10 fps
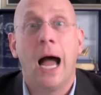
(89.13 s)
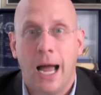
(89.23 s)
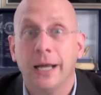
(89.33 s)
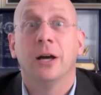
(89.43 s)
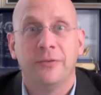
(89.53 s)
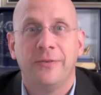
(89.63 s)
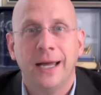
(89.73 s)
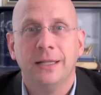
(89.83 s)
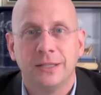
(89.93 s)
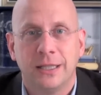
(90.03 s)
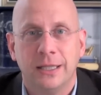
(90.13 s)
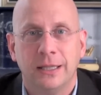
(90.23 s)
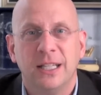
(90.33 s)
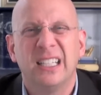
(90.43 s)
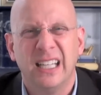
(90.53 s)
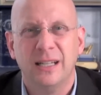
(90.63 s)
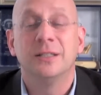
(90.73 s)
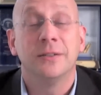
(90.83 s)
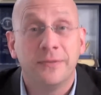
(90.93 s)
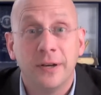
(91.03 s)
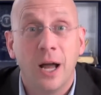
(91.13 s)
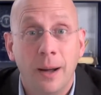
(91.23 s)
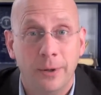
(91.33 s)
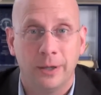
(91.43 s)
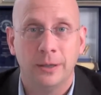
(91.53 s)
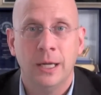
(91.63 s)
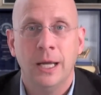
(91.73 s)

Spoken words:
I gotta find this kid. This kid is a phenomenon.